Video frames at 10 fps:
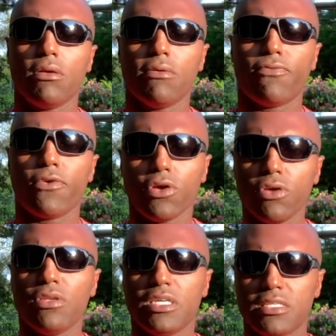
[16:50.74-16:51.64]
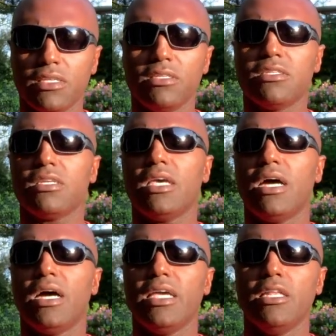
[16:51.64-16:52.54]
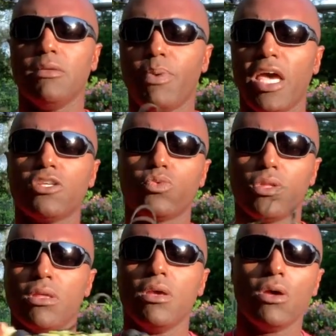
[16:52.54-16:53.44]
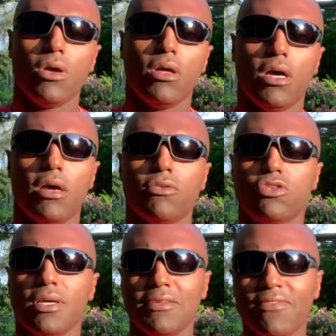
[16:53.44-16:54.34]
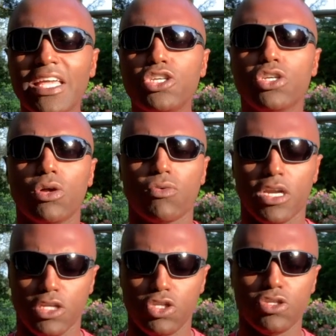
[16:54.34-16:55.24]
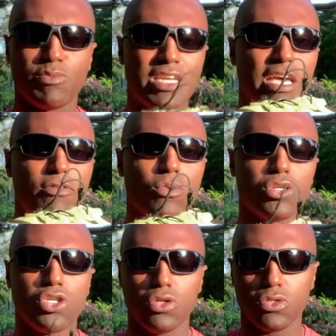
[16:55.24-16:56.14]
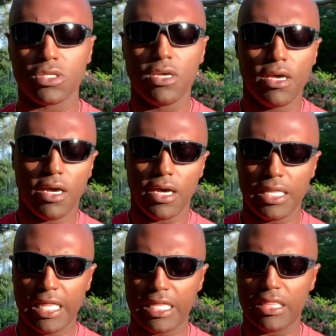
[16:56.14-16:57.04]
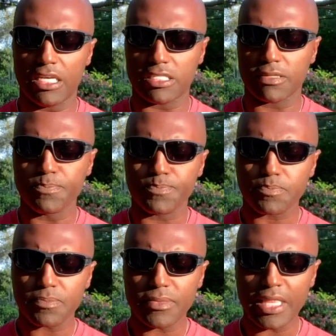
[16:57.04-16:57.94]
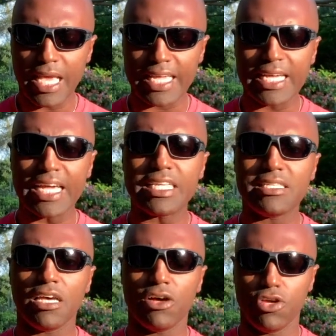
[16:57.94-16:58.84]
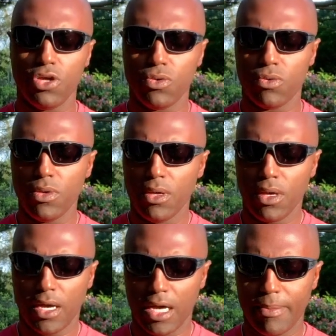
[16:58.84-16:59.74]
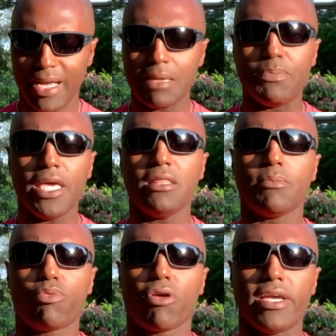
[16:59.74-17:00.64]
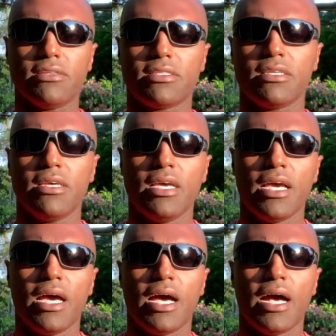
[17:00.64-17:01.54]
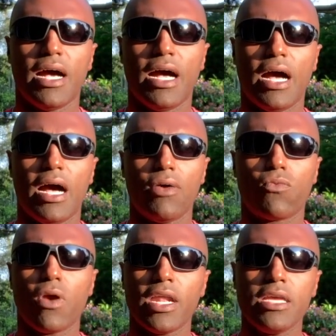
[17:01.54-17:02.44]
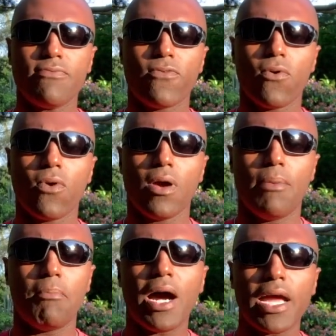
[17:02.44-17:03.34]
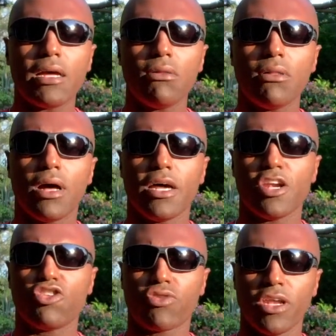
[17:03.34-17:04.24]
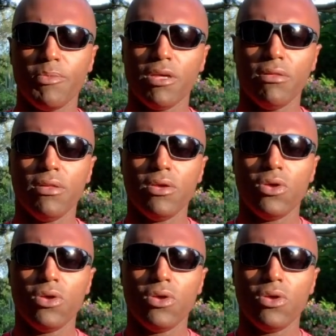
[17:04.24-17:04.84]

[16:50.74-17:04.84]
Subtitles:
further distance in the past with conventional running shoes, but never with shoes like this. I gotta tell you, I paid the price. Running for a mile on a treadmill